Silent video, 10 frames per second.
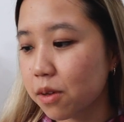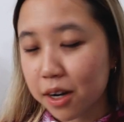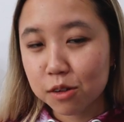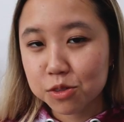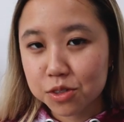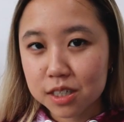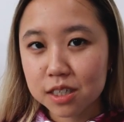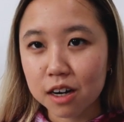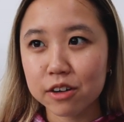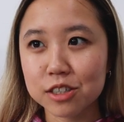But I was really
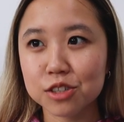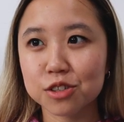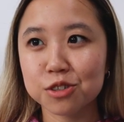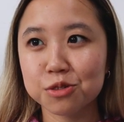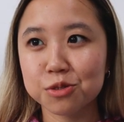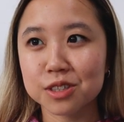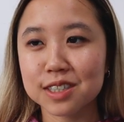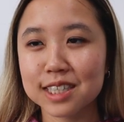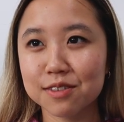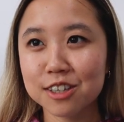encouraged to
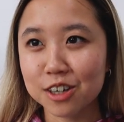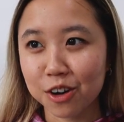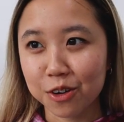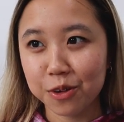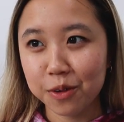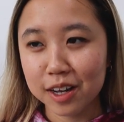just give it a go,